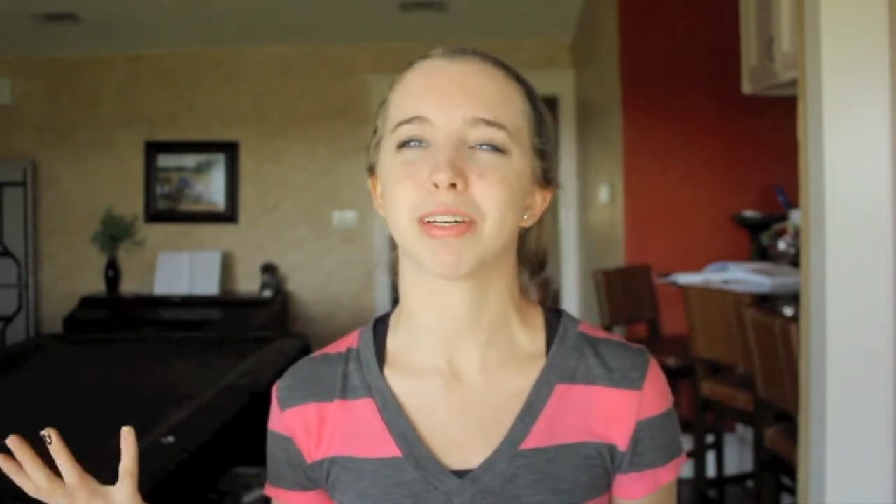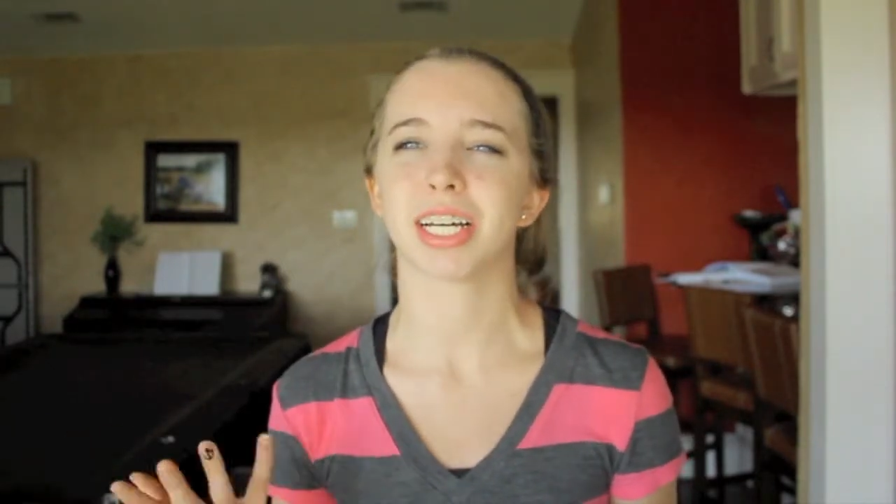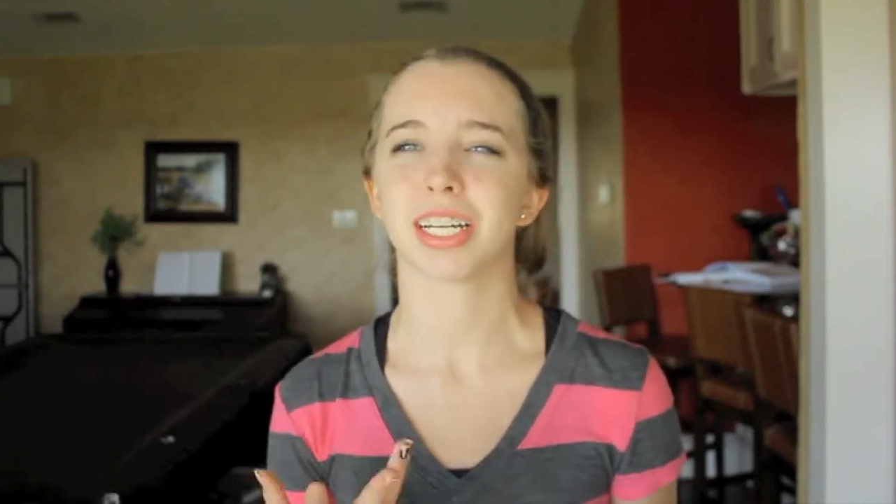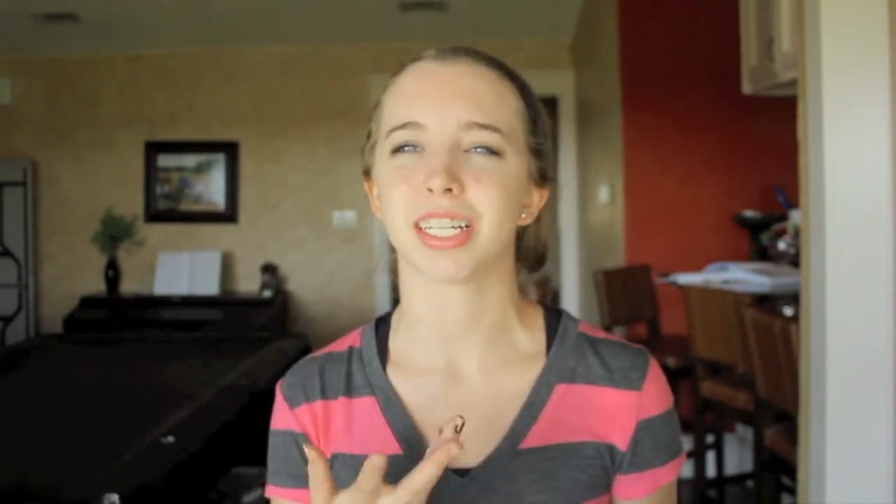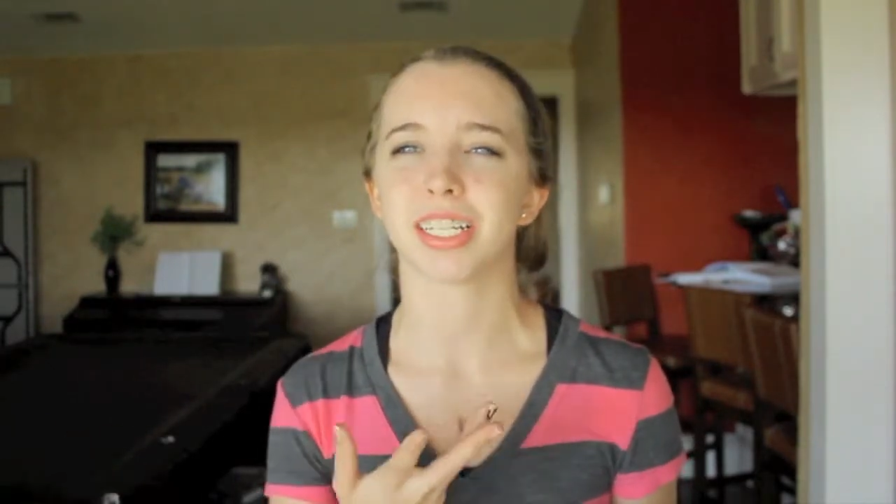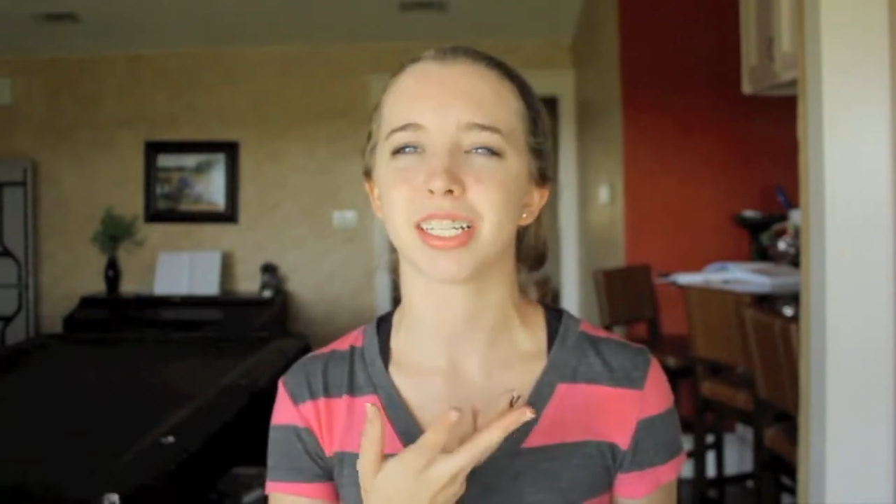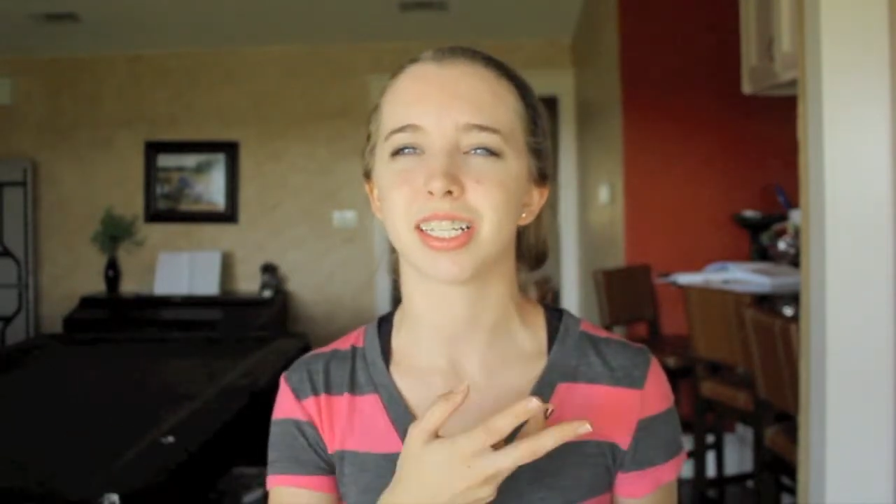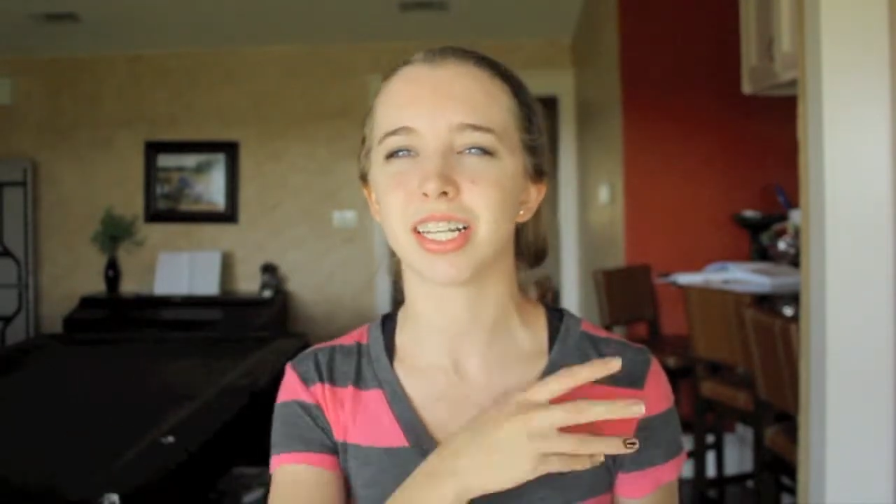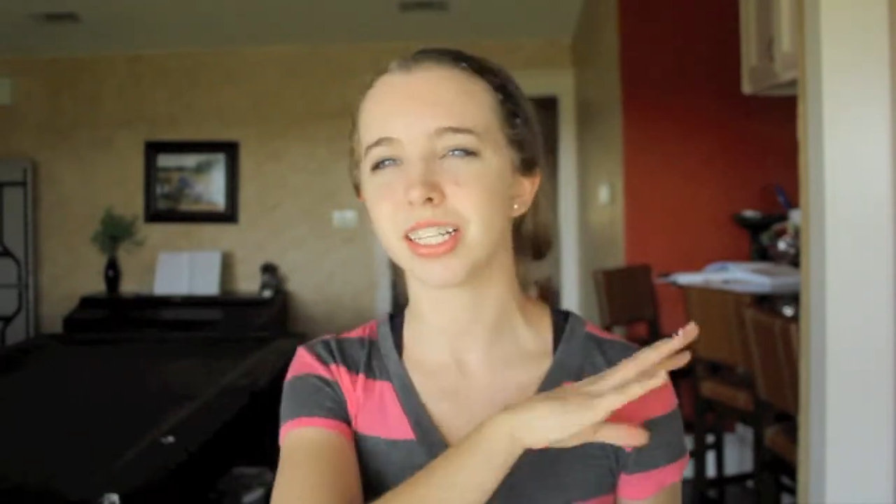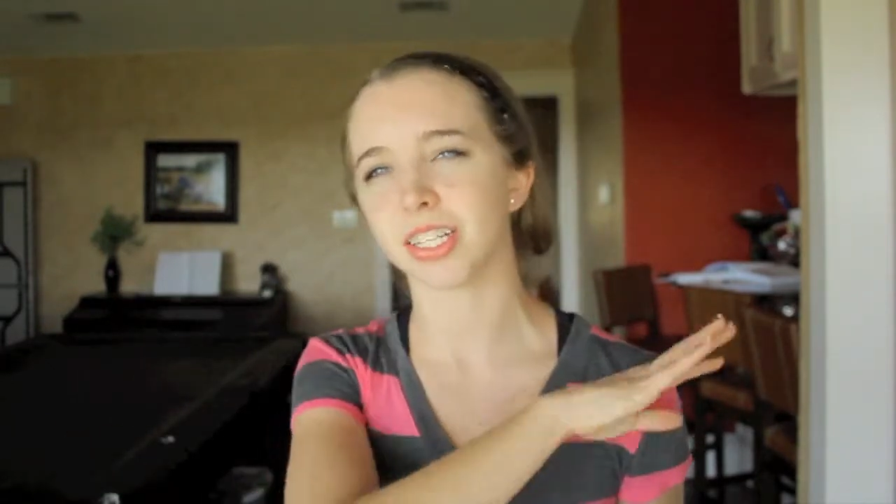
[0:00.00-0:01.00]
because
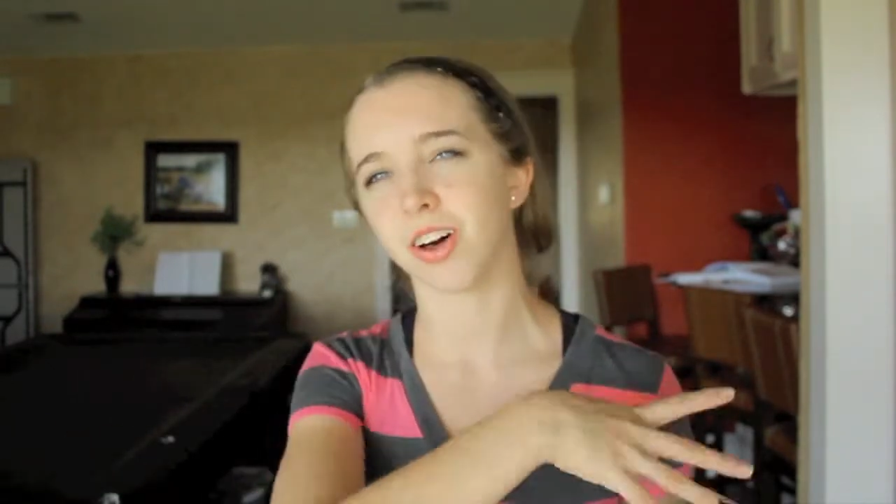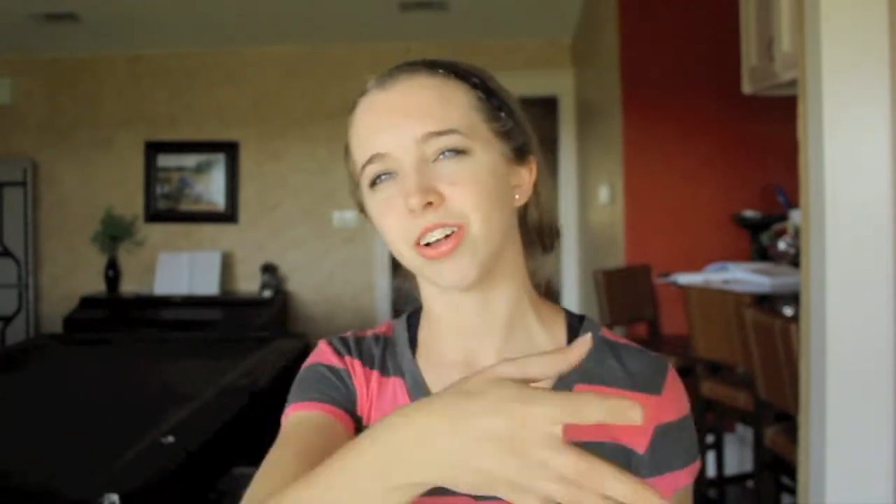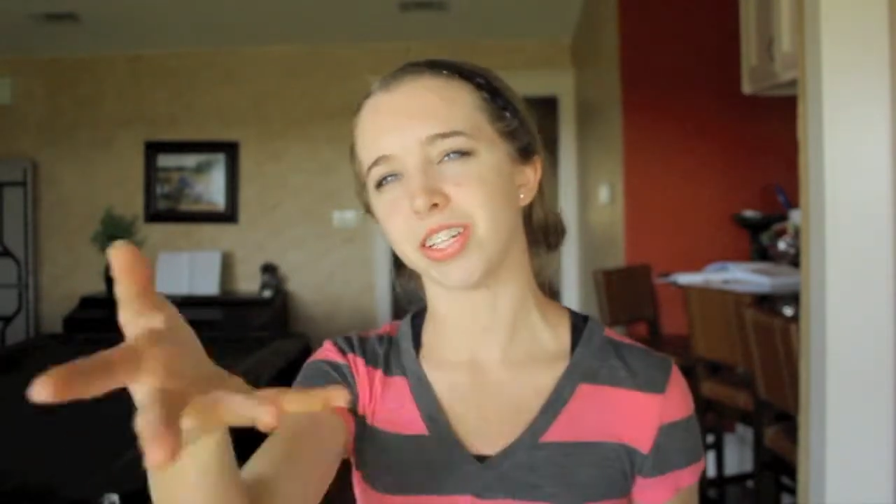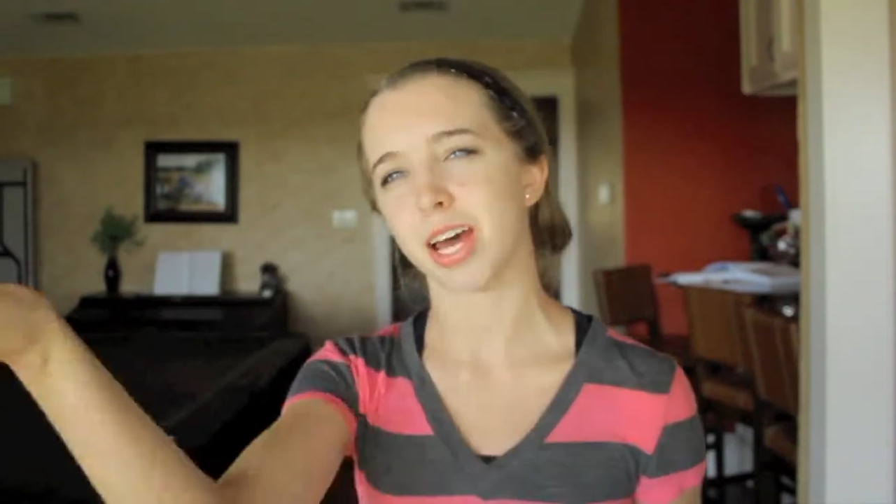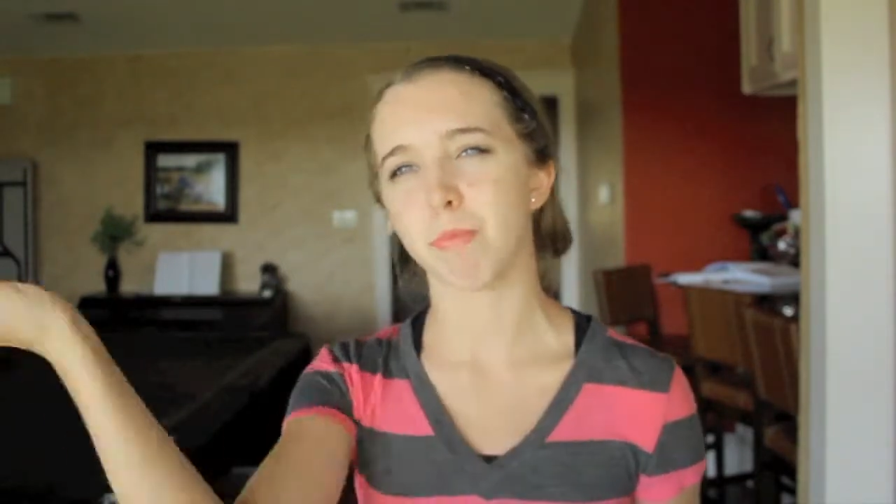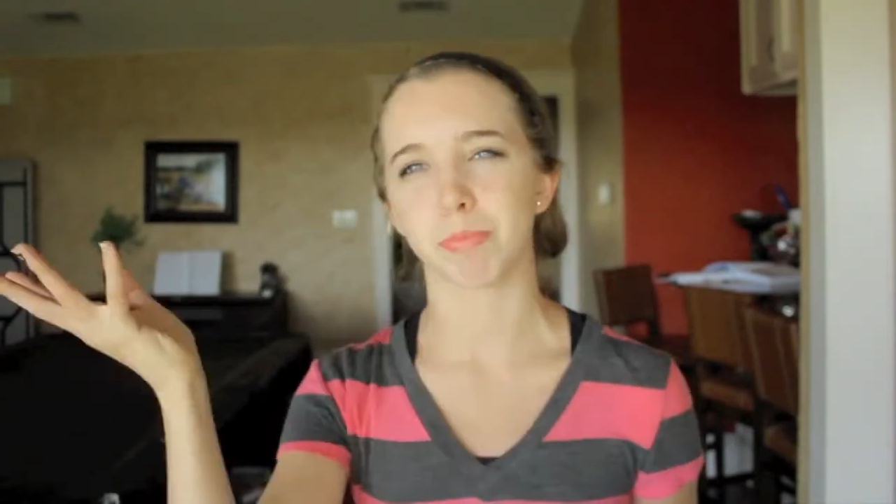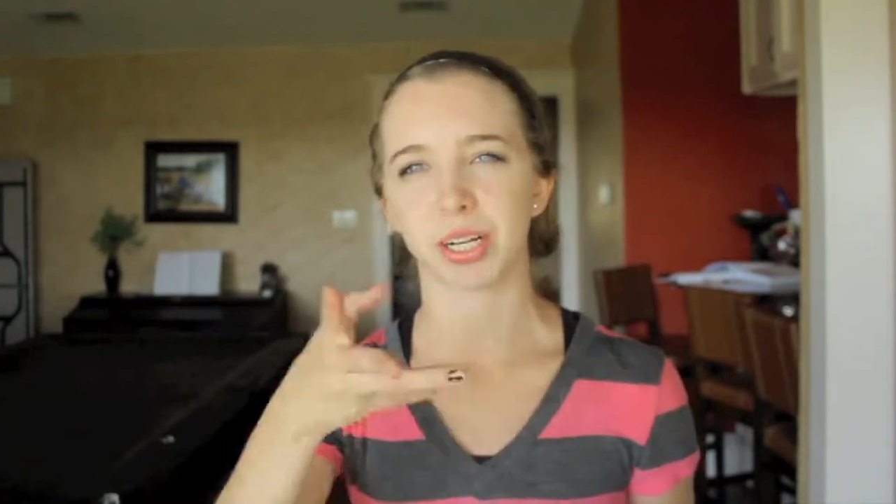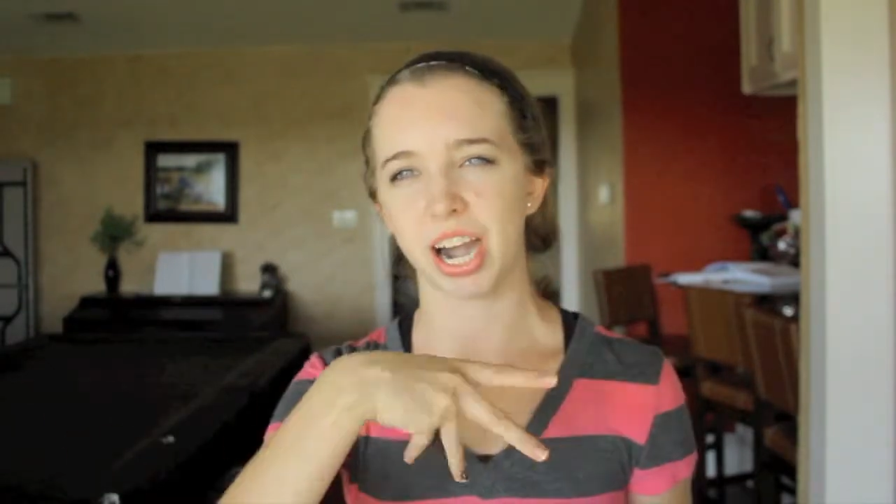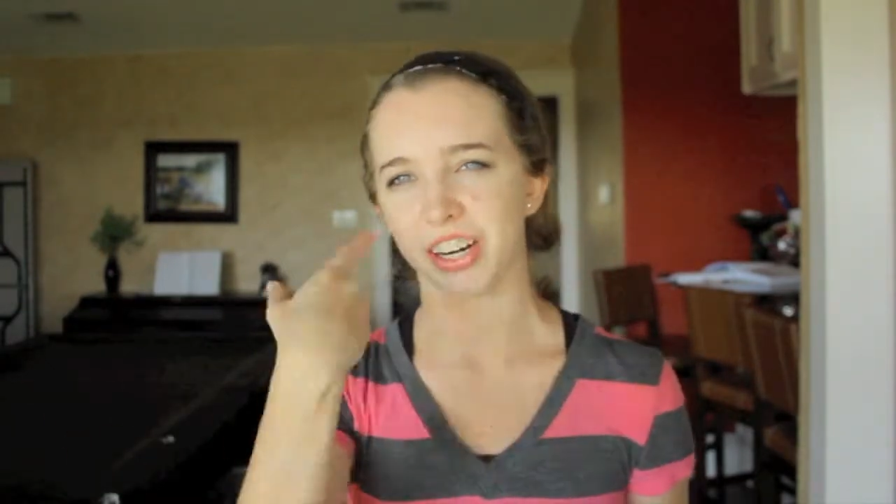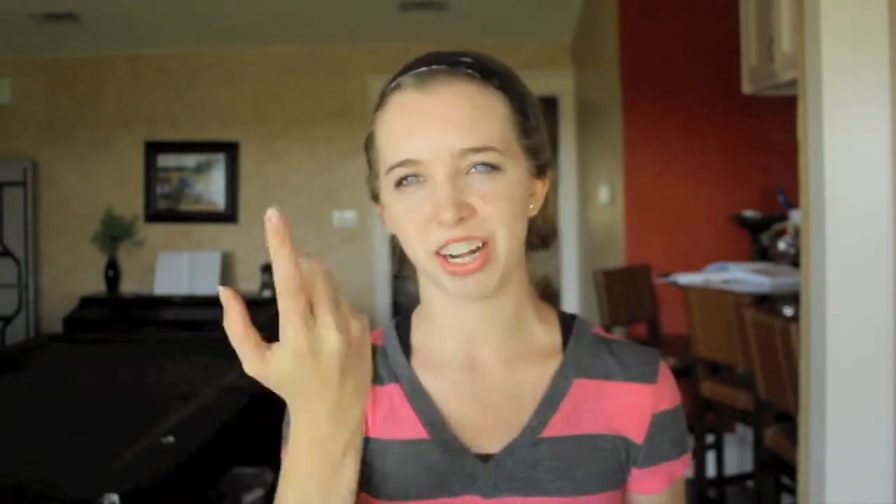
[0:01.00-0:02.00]
this is all
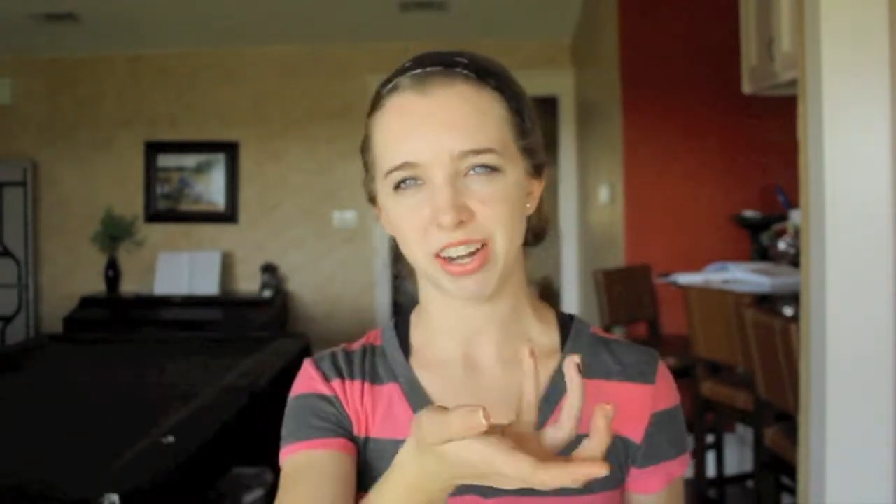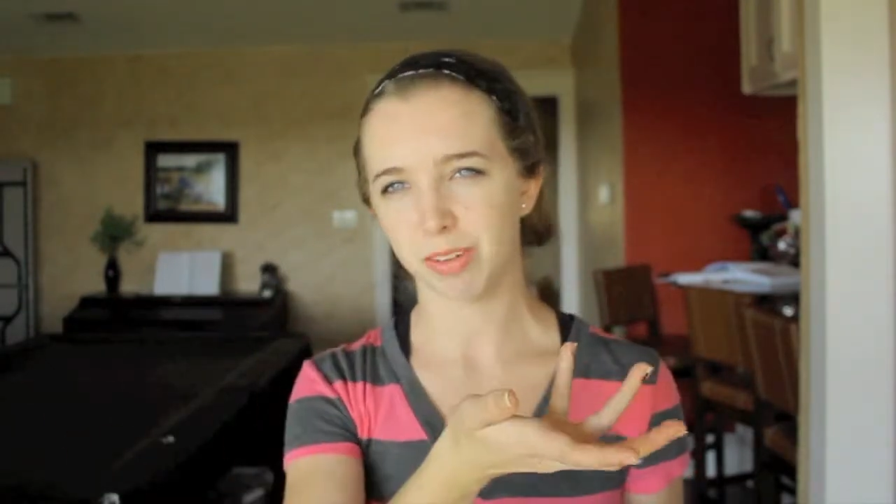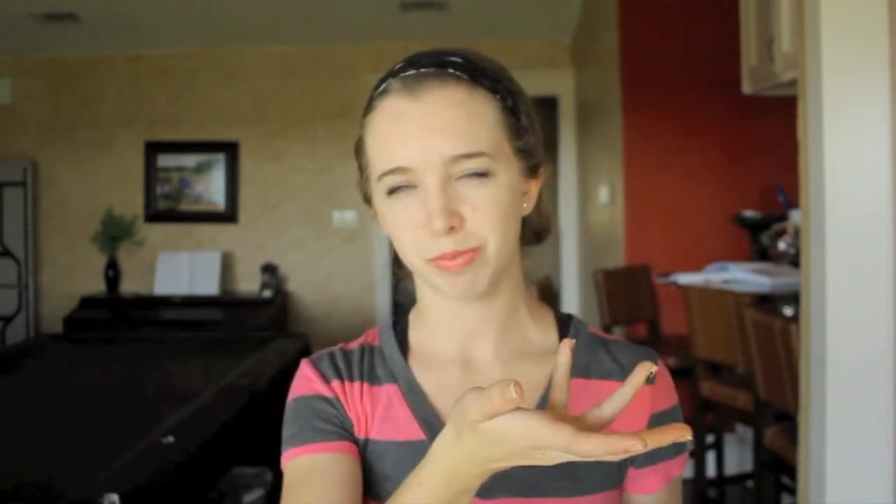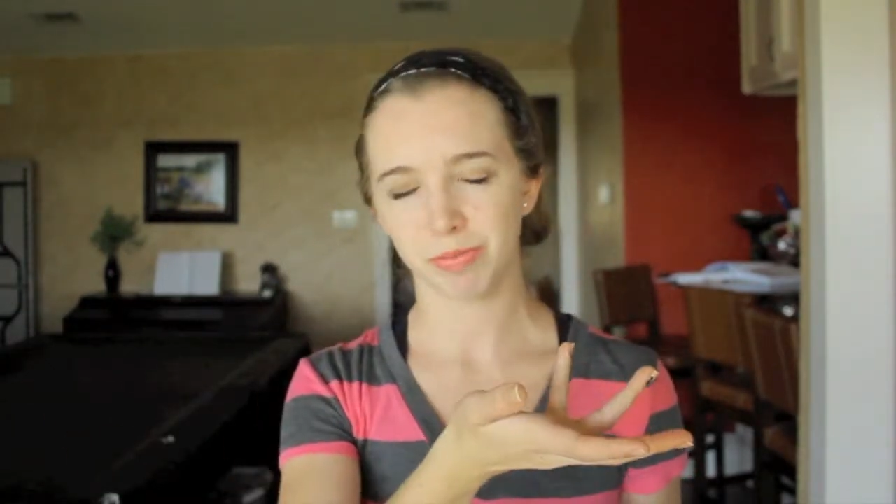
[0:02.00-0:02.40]
temporary.